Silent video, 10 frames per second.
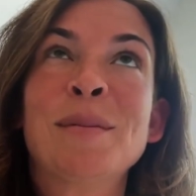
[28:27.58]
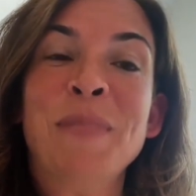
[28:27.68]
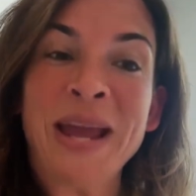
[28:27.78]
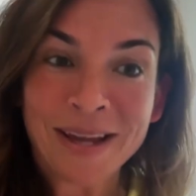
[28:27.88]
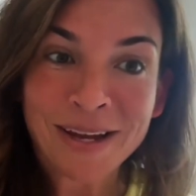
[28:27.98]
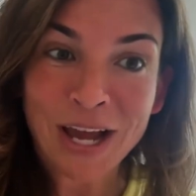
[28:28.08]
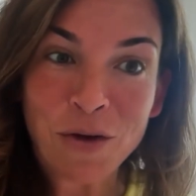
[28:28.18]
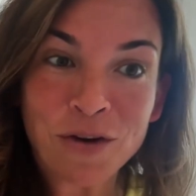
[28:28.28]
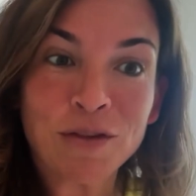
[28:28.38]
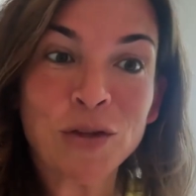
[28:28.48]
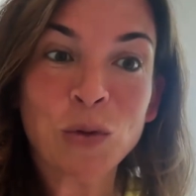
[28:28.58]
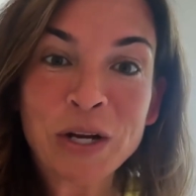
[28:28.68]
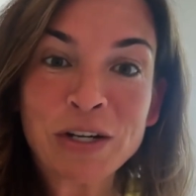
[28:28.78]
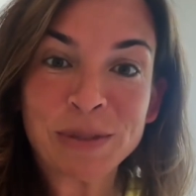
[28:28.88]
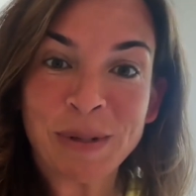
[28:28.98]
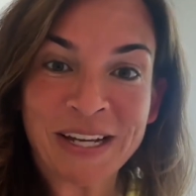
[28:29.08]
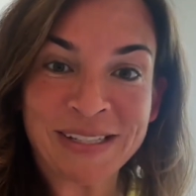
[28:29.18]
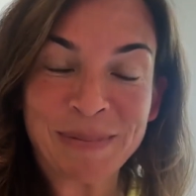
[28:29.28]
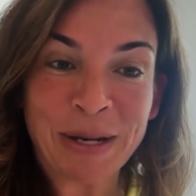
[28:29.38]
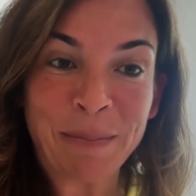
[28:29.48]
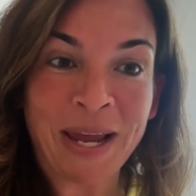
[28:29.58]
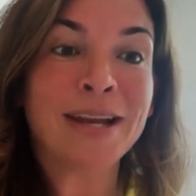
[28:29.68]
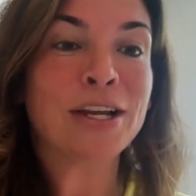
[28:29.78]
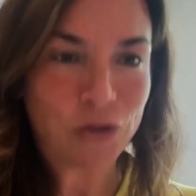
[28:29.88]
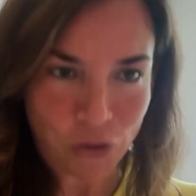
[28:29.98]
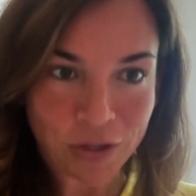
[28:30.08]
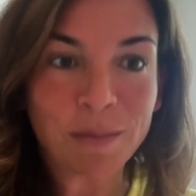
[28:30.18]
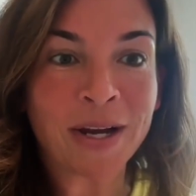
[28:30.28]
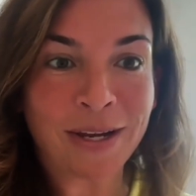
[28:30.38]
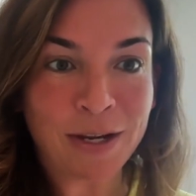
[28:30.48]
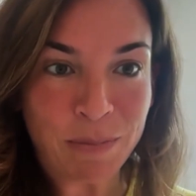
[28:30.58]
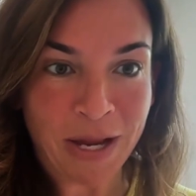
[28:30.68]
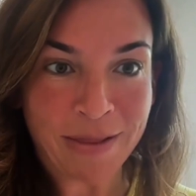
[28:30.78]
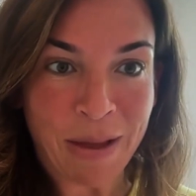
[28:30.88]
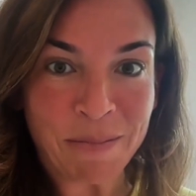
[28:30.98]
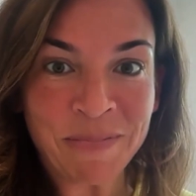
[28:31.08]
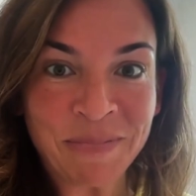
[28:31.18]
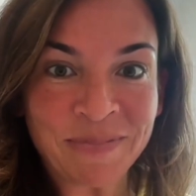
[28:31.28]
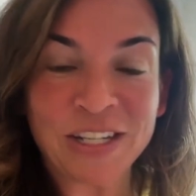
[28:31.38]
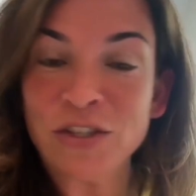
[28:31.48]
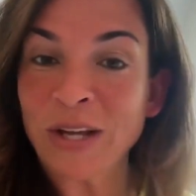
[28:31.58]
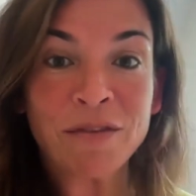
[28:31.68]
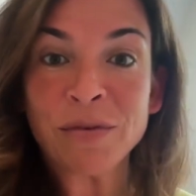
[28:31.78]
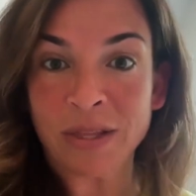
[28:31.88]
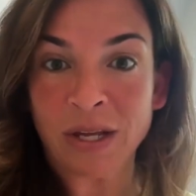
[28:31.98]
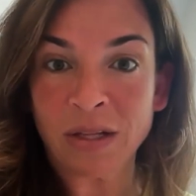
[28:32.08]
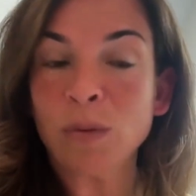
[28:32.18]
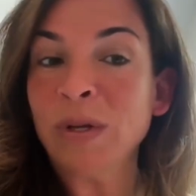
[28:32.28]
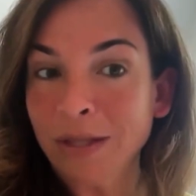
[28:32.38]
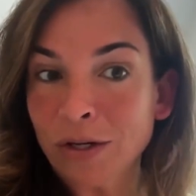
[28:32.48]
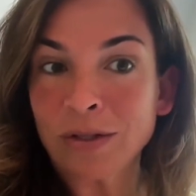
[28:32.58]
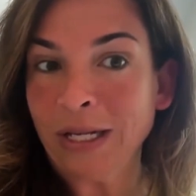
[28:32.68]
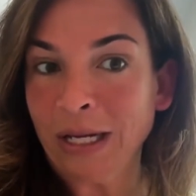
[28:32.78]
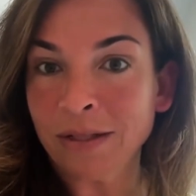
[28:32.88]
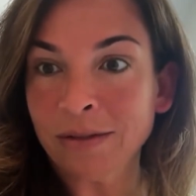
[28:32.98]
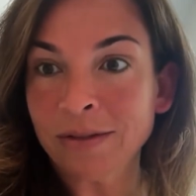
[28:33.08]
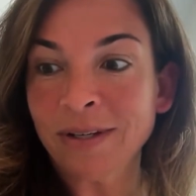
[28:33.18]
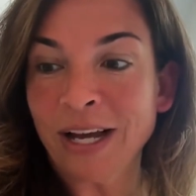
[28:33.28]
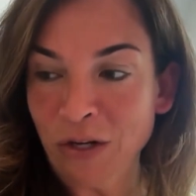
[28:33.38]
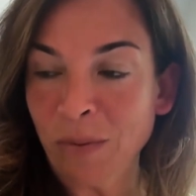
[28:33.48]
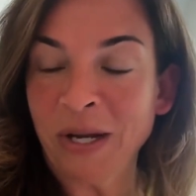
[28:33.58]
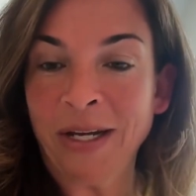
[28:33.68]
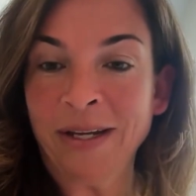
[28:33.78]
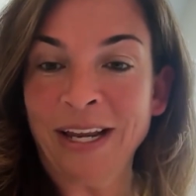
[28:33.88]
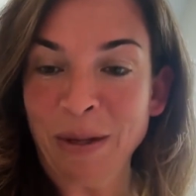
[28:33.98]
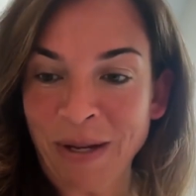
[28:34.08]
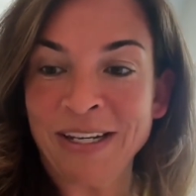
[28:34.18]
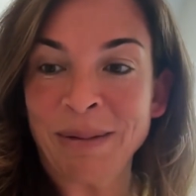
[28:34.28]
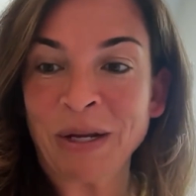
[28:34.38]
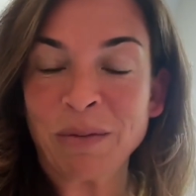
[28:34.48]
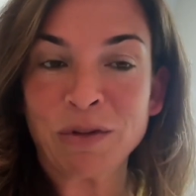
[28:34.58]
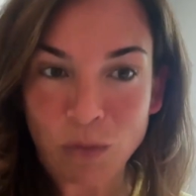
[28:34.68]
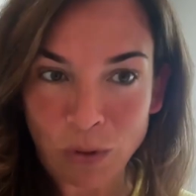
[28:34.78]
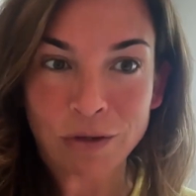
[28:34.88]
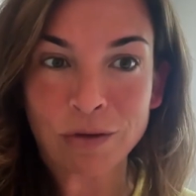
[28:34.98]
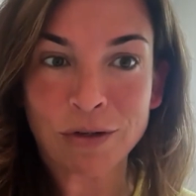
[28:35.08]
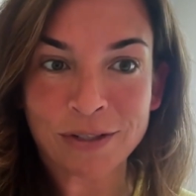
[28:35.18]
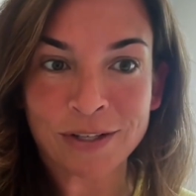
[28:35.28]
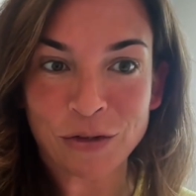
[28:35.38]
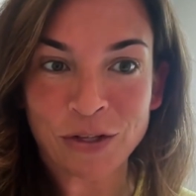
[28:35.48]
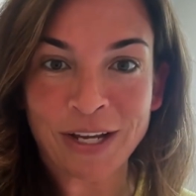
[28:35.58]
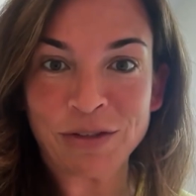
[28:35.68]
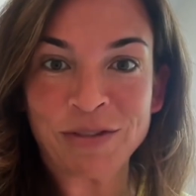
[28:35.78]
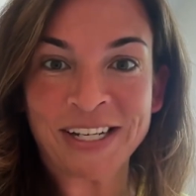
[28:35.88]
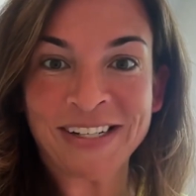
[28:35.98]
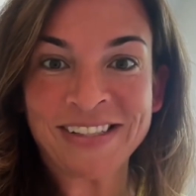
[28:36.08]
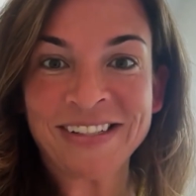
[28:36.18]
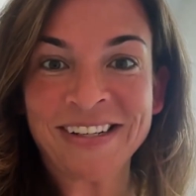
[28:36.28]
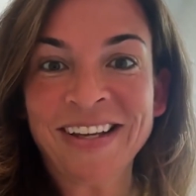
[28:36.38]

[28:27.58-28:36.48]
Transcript: bank account of the lawyers my husband had paid and took the money he'd paid them. They took everything. We literally had no money in a pandemic with 4 little girls under the age of 6.